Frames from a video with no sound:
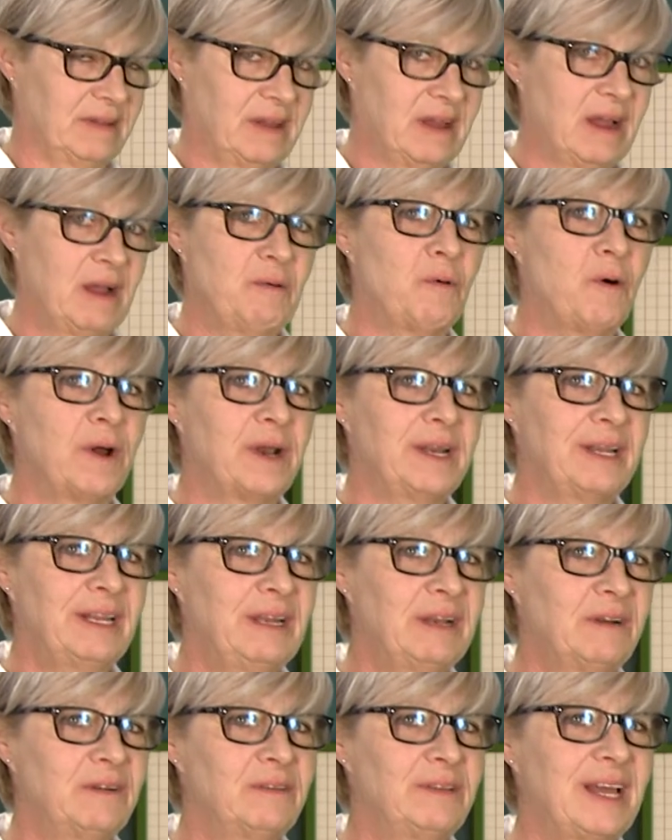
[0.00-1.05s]
I want to
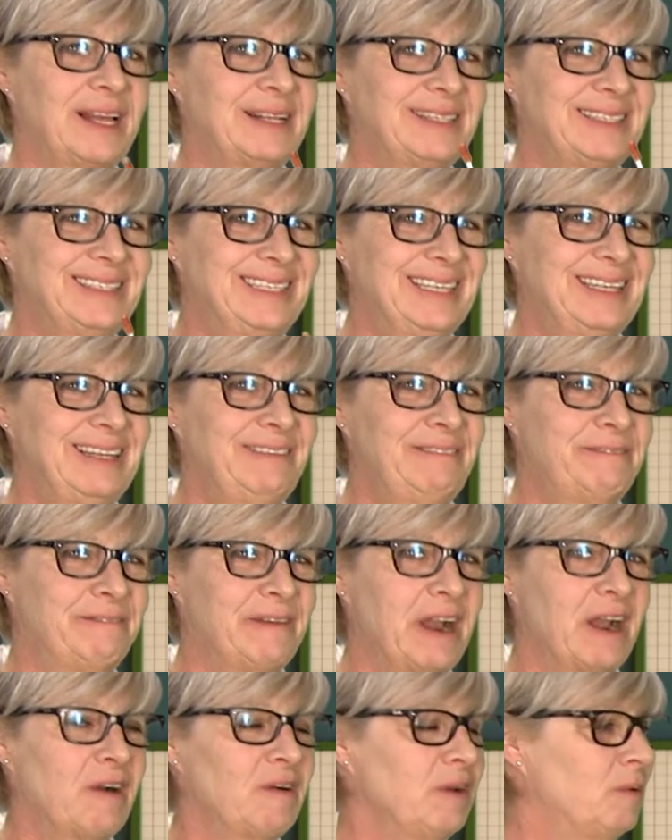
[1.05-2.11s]
hear that D
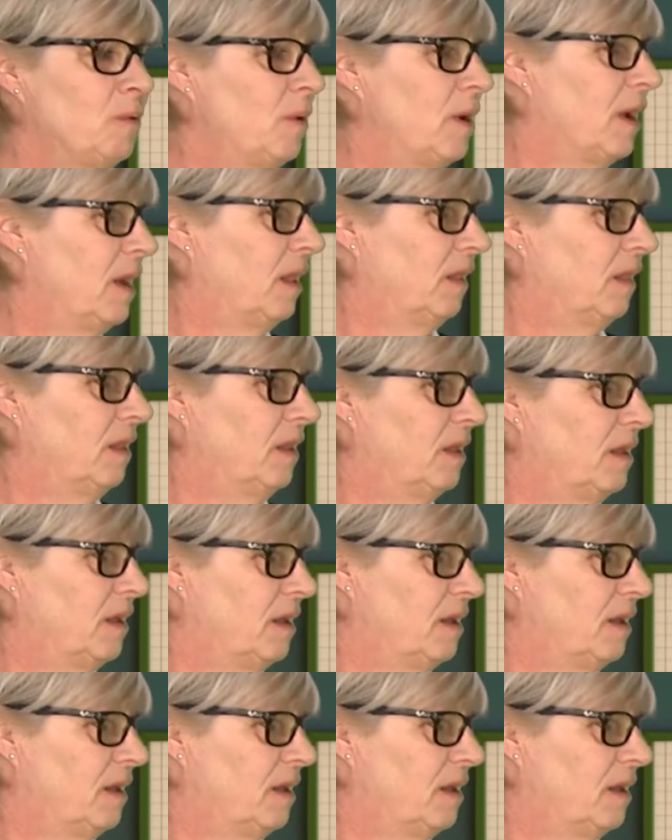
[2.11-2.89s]
very well.